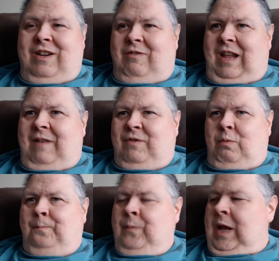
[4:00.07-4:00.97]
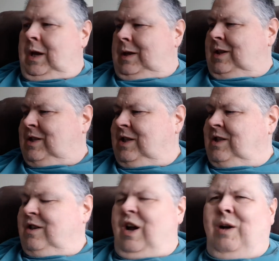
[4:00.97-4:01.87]
I don't have to. This
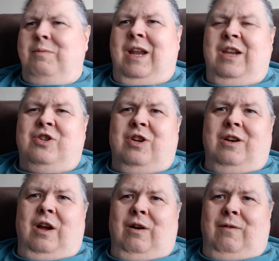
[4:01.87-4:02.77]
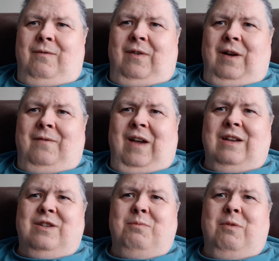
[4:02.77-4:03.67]
is a combination of uh,
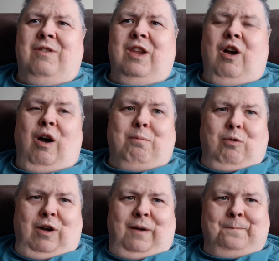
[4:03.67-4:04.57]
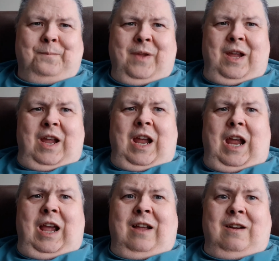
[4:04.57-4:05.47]
Phantom of the Opera
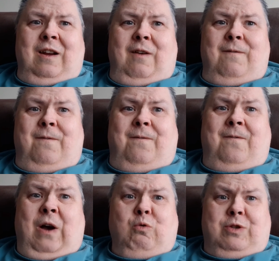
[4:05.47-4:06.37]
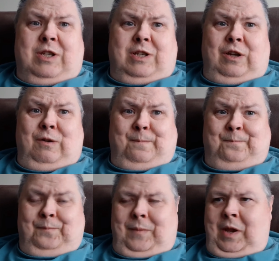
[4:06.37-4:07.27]
and Faust
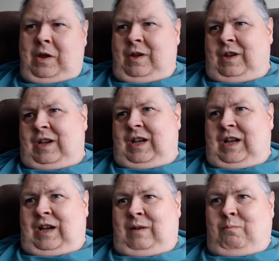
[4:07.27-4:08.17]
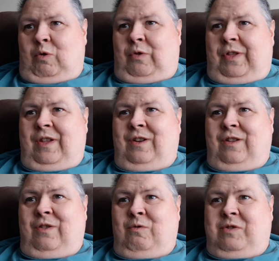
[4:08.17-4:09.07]
uh, both
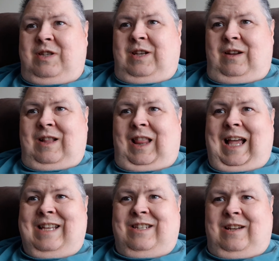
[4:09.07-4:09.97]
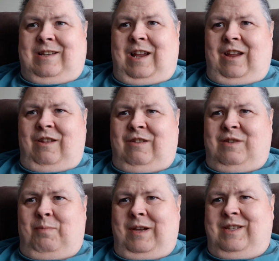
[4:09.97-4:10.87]
uh, those classic
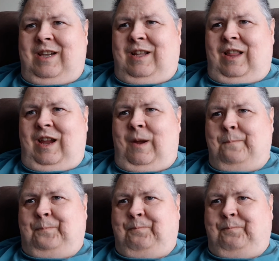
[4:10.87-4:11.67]
tales, basically.